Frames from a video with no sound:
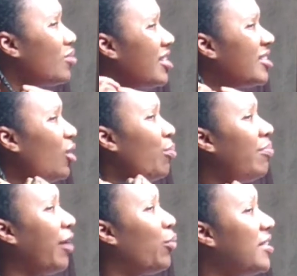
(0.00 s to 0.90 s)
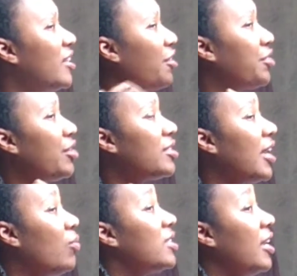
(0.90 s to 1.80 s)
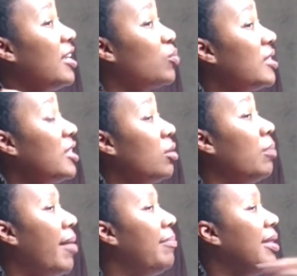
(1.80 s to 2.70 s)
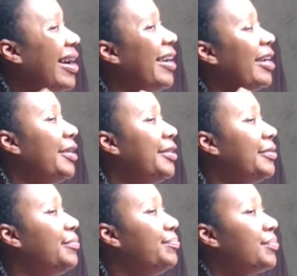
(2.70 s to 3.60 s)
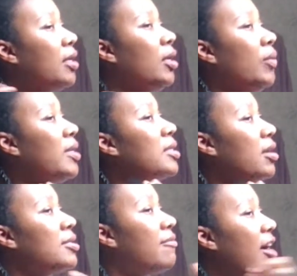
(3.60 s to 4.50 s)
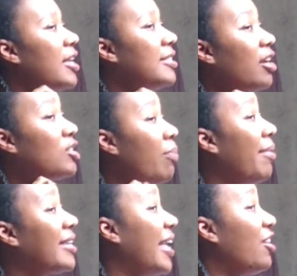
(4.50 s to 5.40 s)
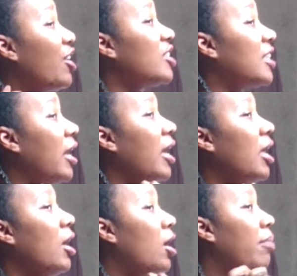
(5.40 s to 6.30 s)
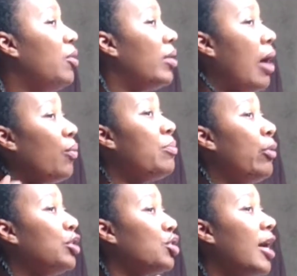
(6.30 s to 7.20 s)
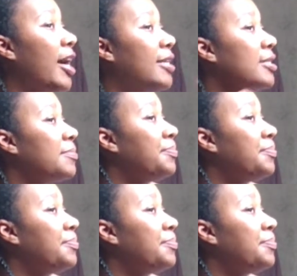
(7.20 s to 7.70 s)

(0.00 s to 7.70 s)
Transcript: week. So like Wednesday or Thursday. Well, today is Wednesday, so it'll probably be like Wednesday, Thursday, Friday, Saturday. So probably like Saturday or Sunday will be when I re-moisturize.